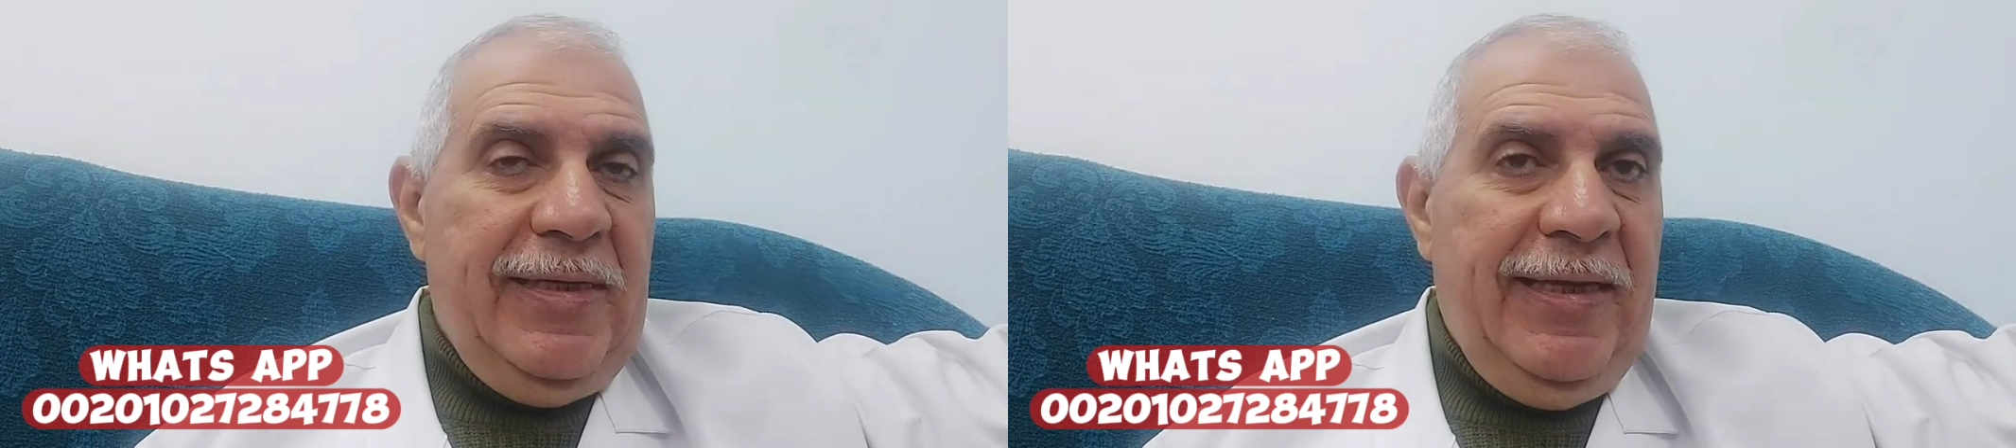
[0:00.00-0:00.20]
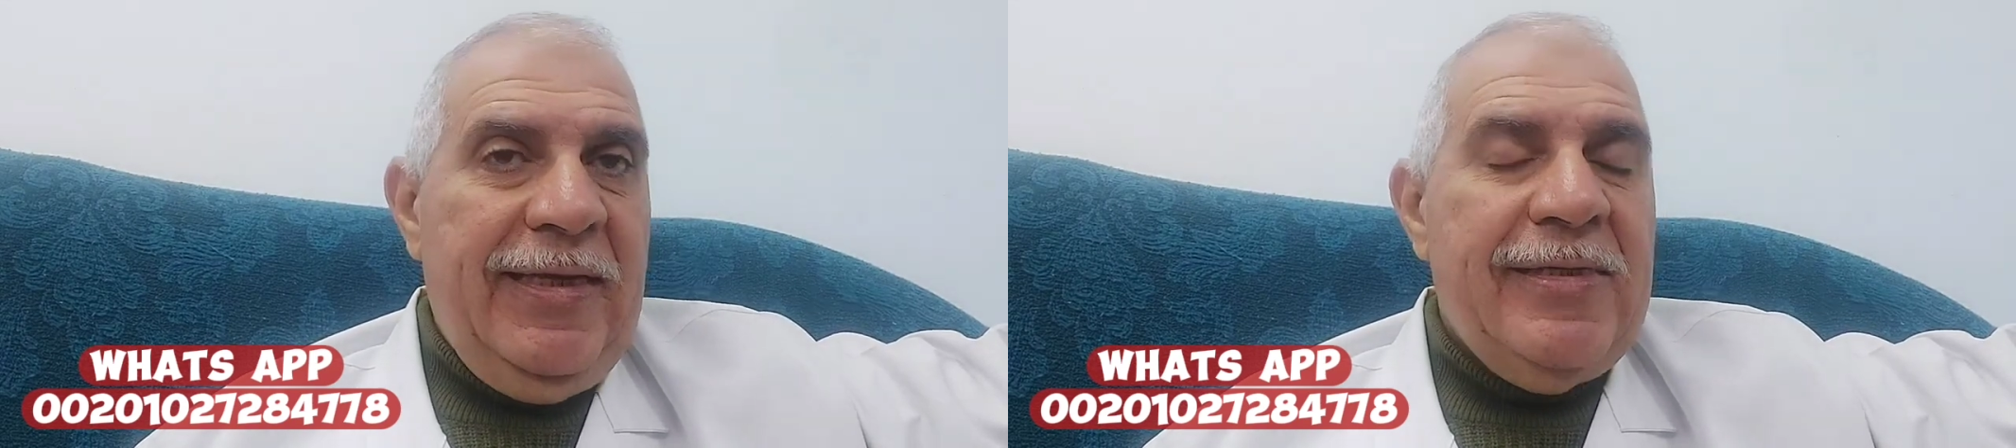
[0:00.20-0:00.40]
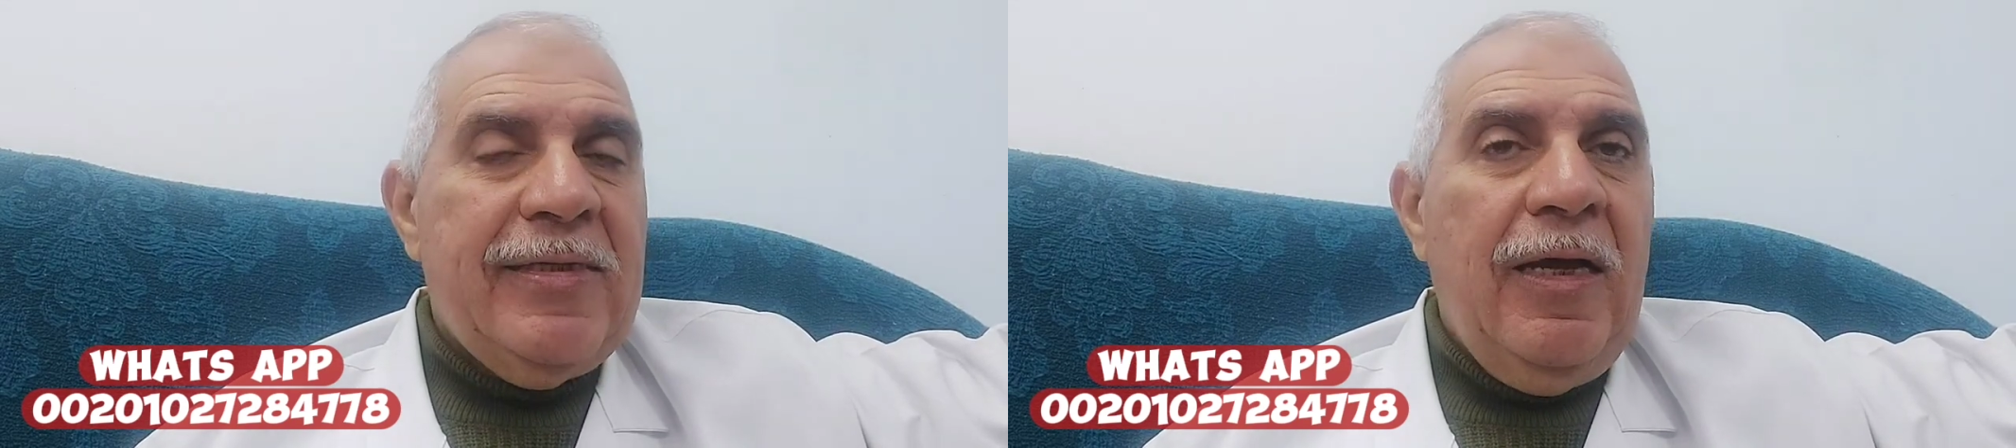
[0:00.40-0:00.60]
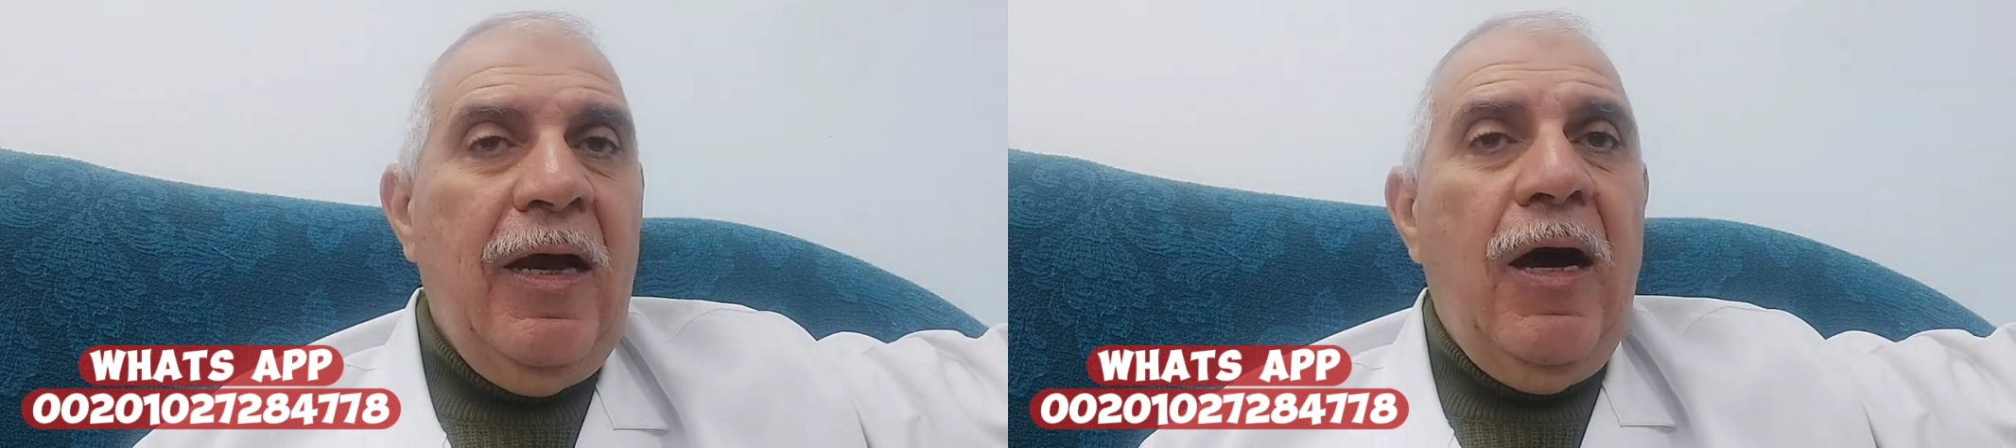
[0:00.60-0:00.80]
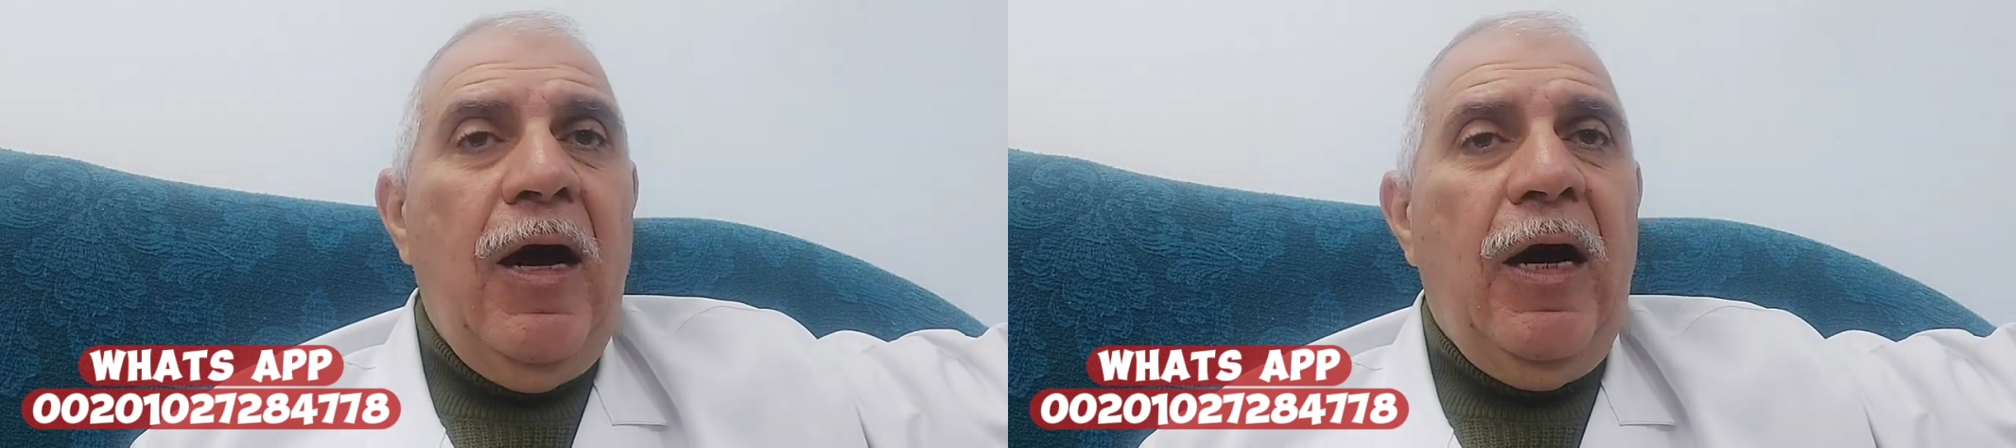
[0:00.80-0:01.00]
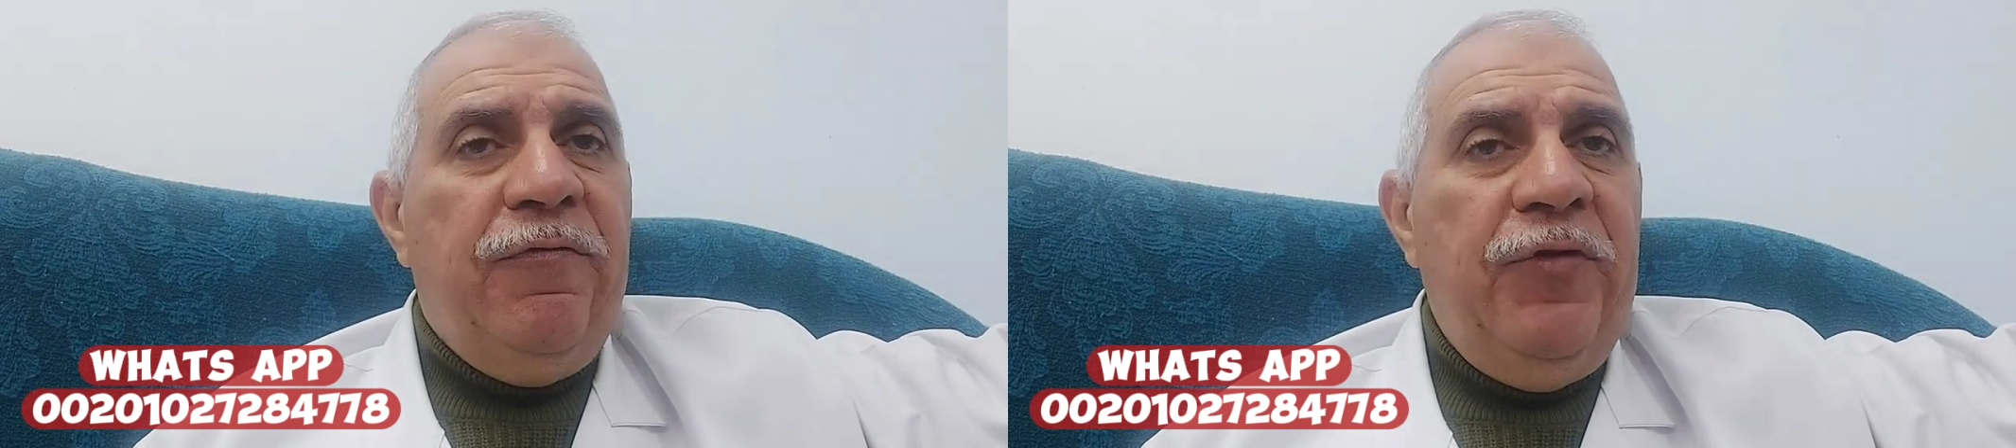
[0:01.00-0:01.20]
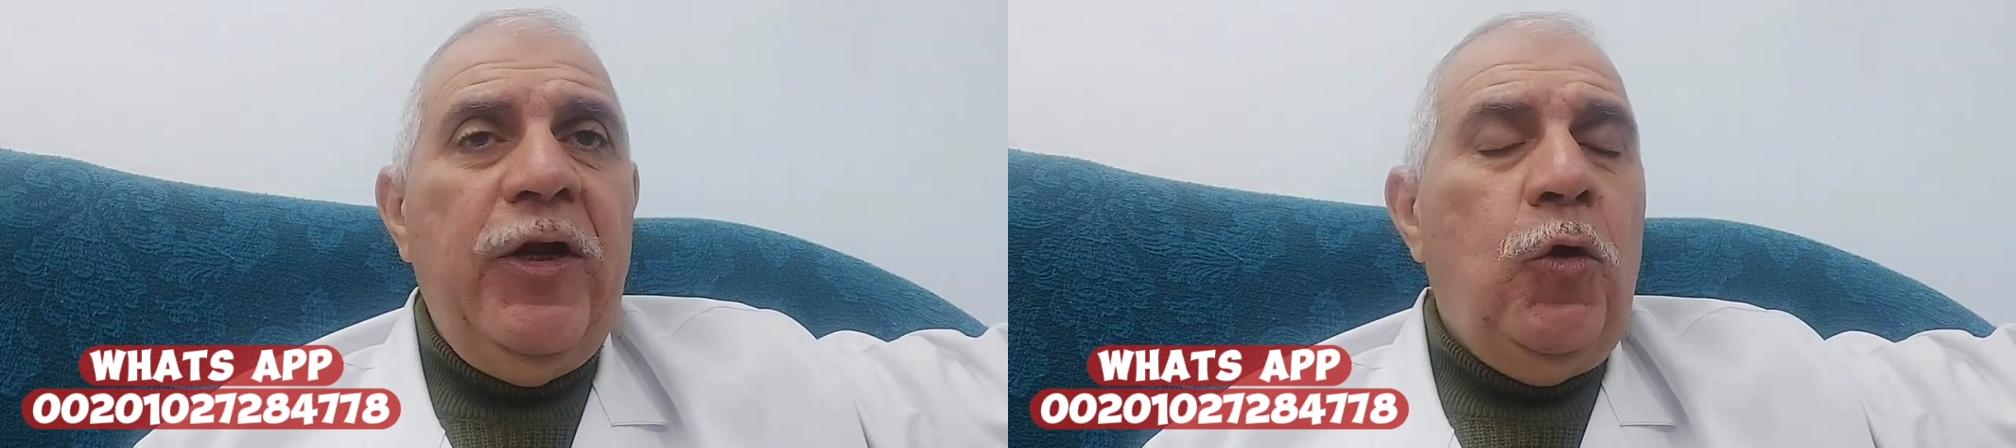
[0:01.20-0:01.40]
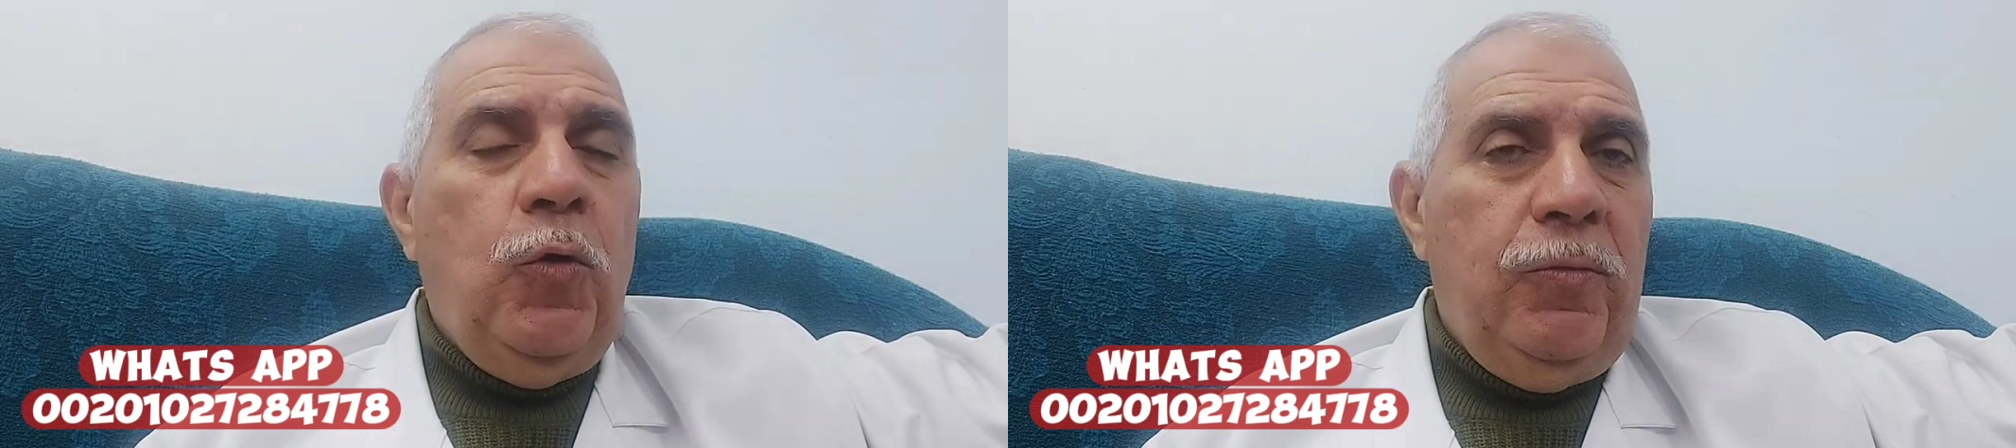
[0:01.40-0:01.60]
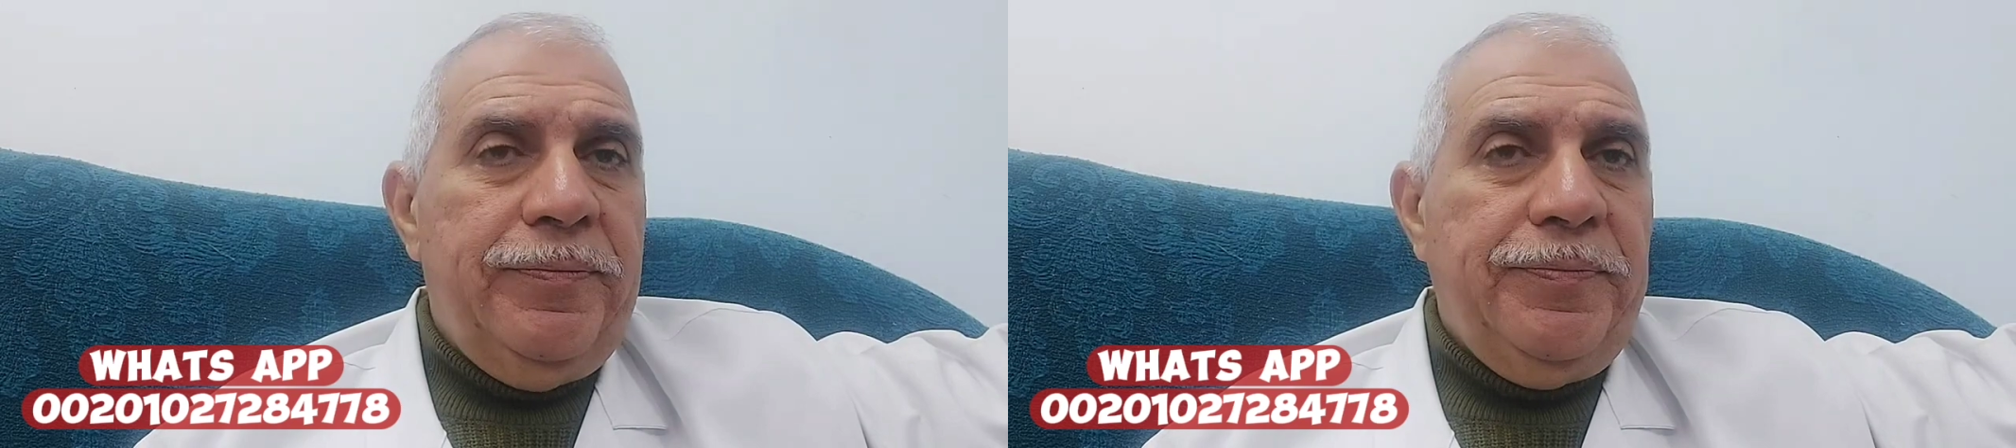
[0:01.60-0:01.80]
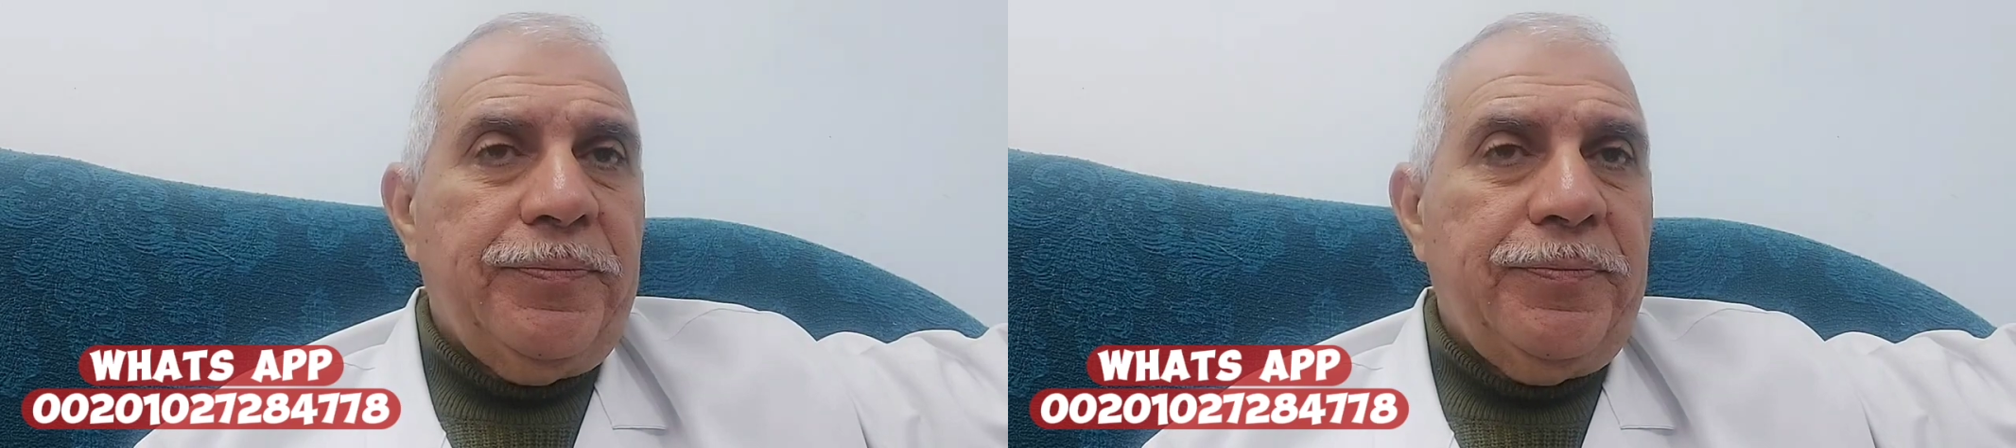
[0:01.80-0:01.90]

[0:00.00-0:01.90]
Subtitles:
AIDS are very low